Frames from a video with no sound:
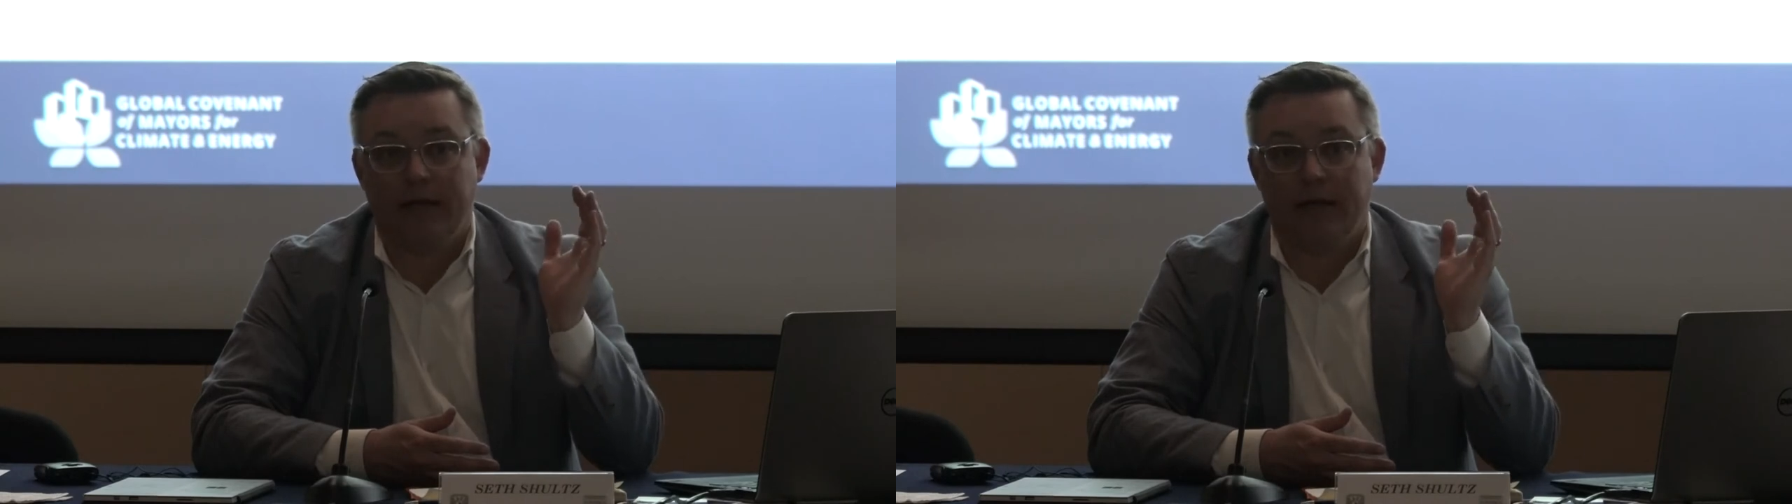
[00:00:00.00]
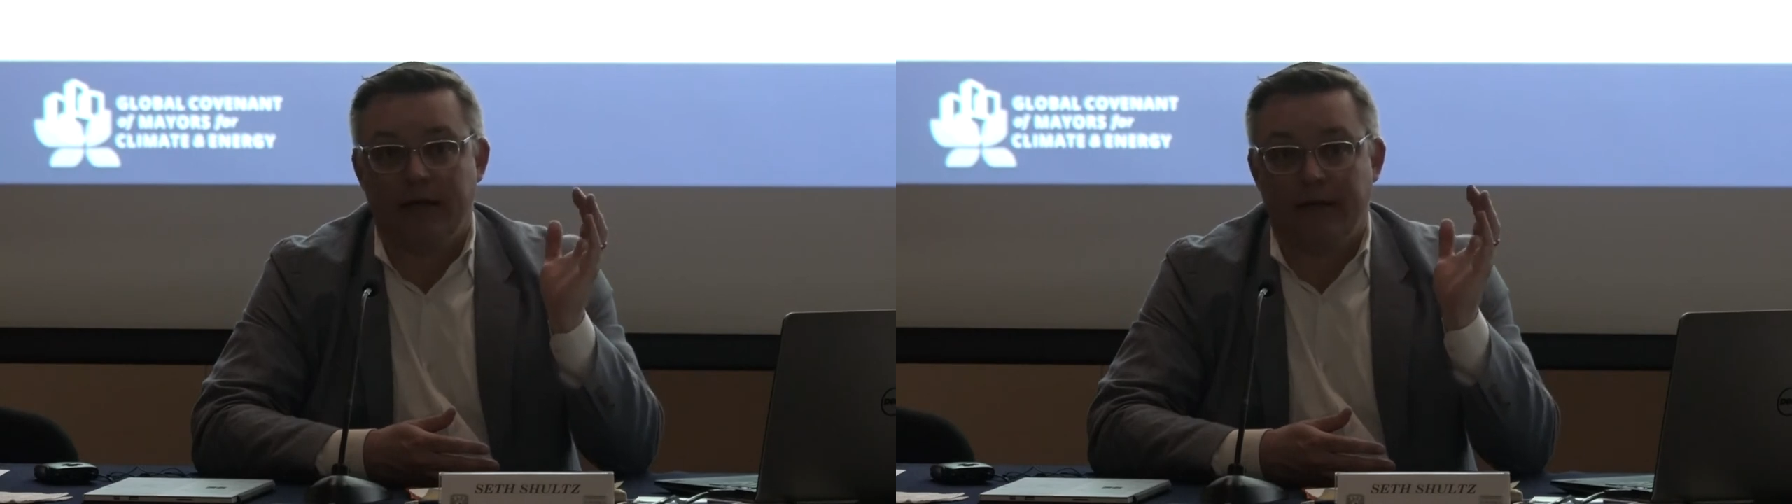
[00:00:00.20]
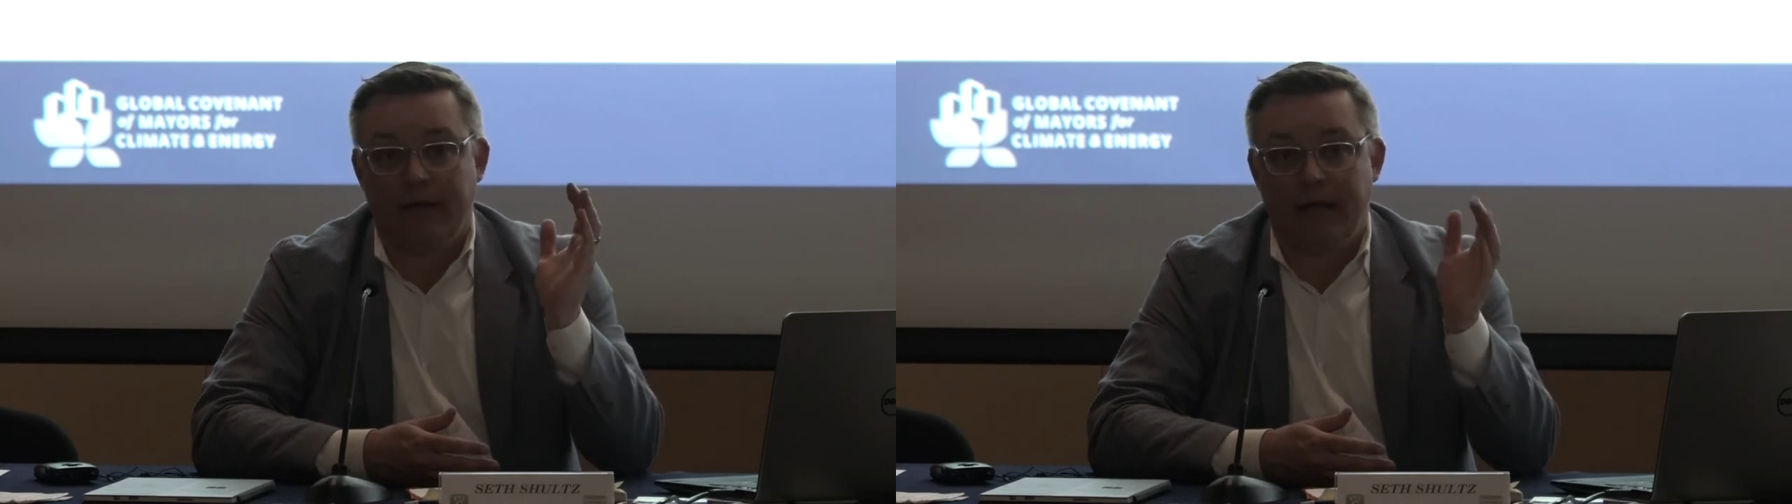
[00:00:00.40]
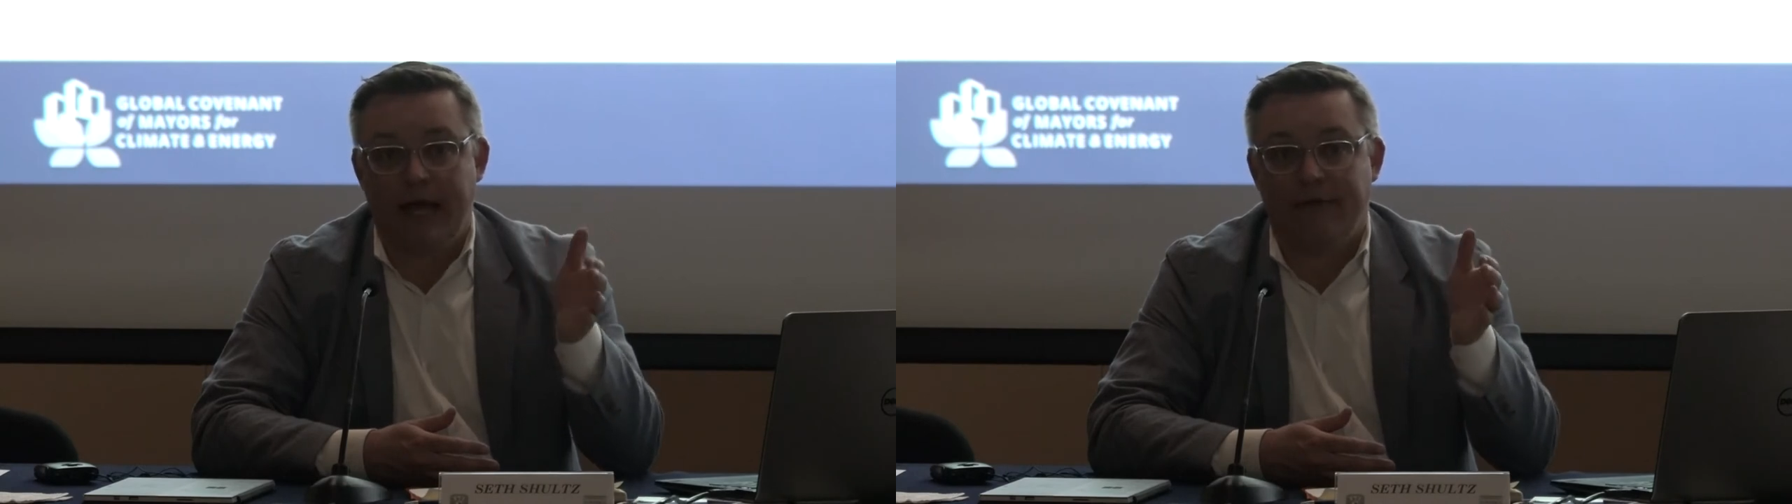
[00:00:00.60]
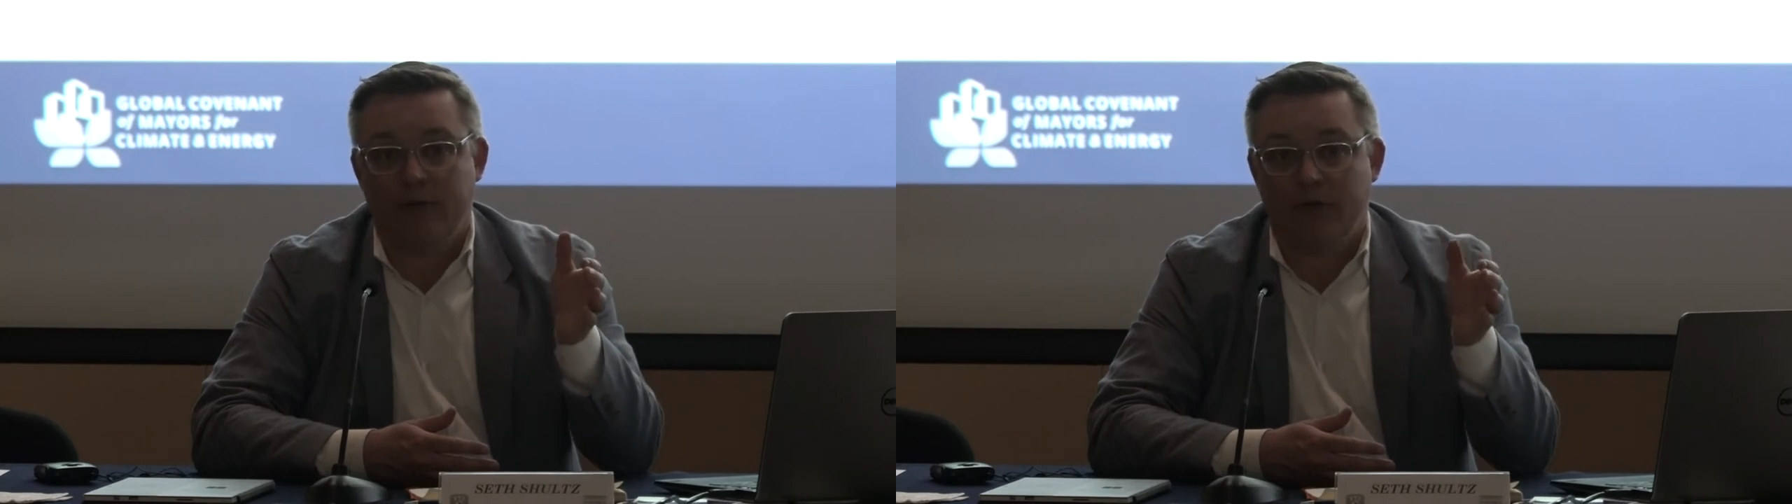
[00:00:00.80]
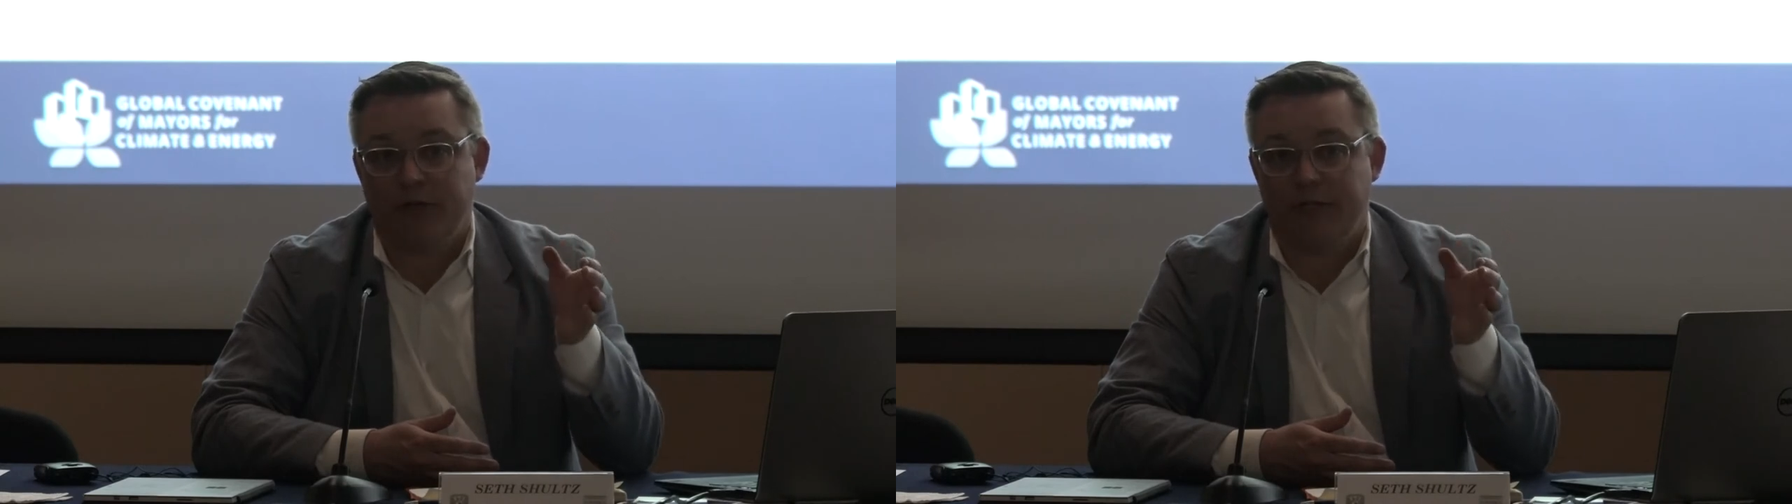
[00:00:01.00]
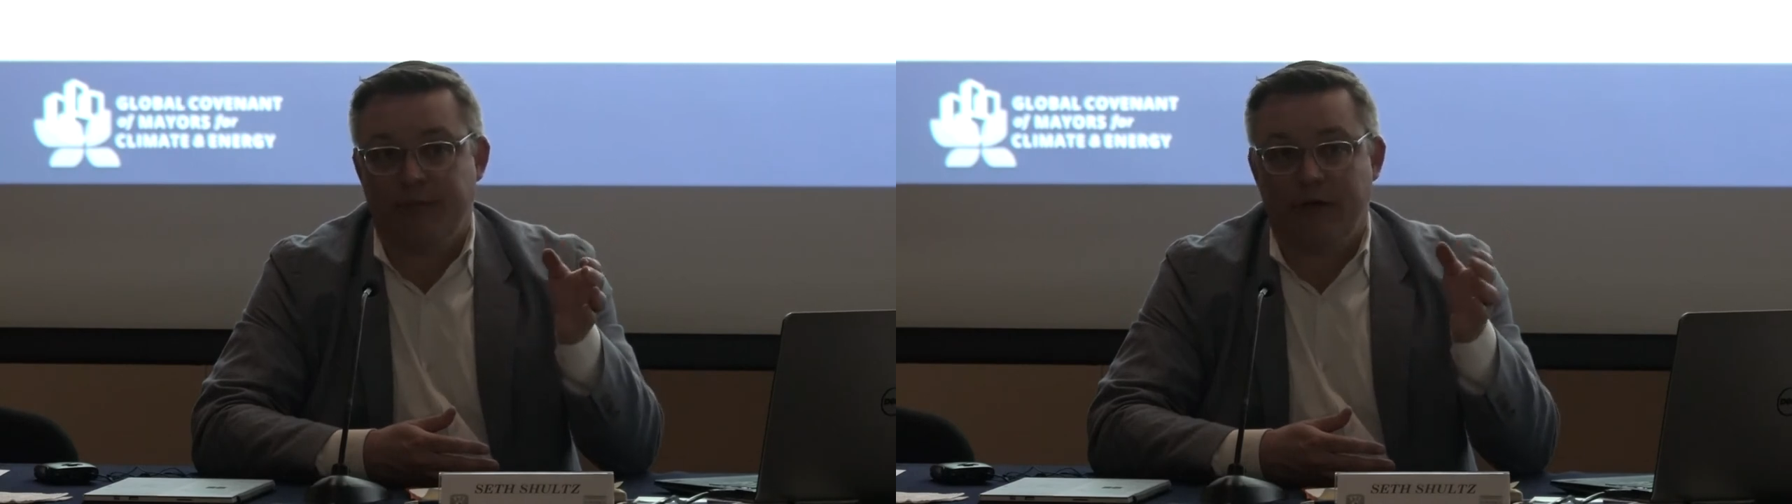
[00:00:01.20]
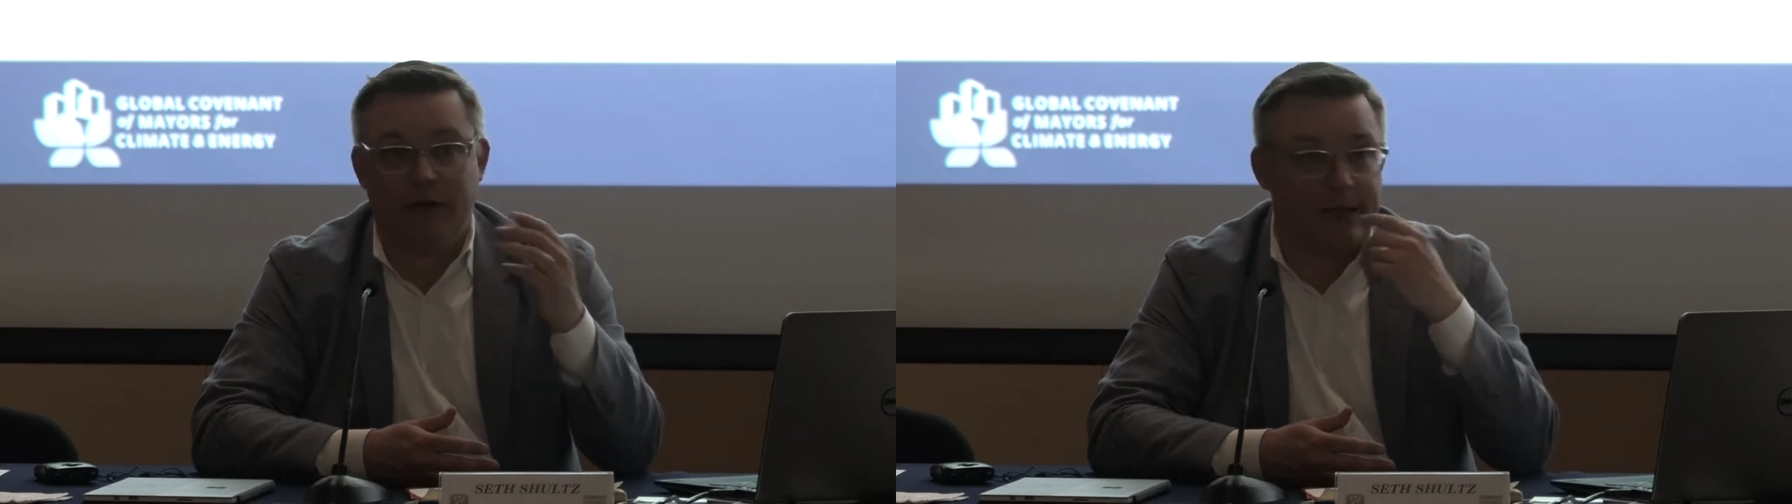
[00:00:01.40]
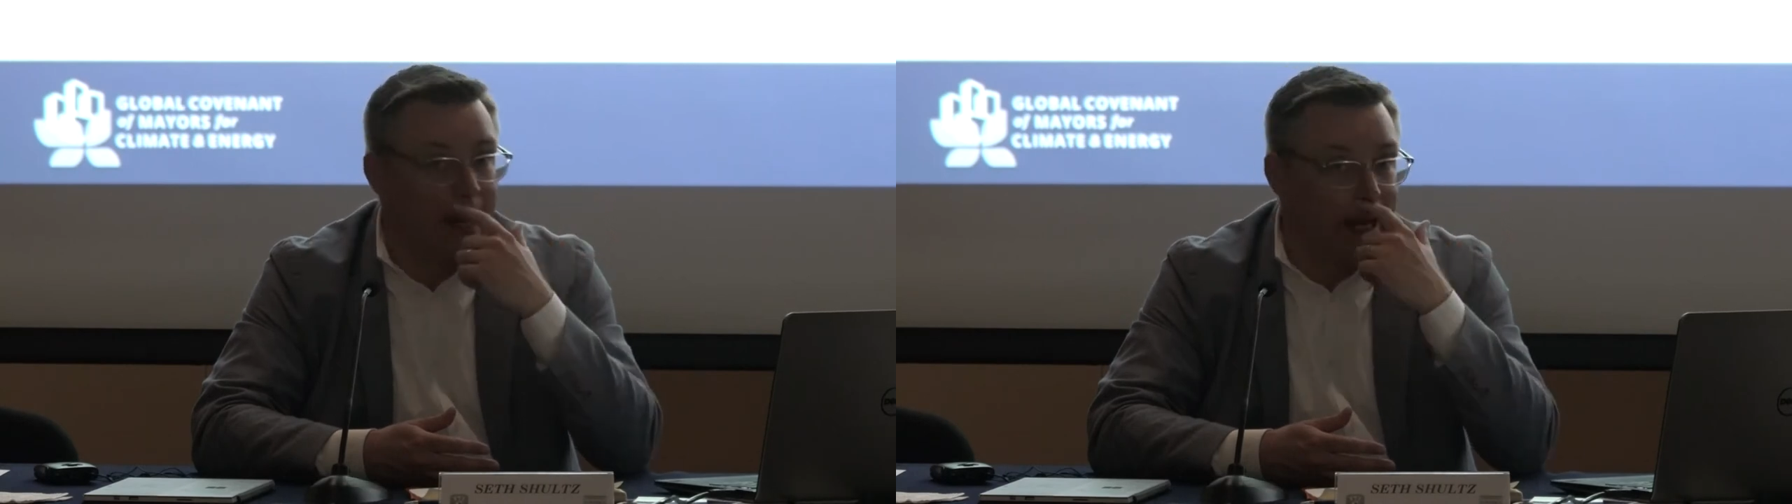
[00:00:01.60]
and having more transparent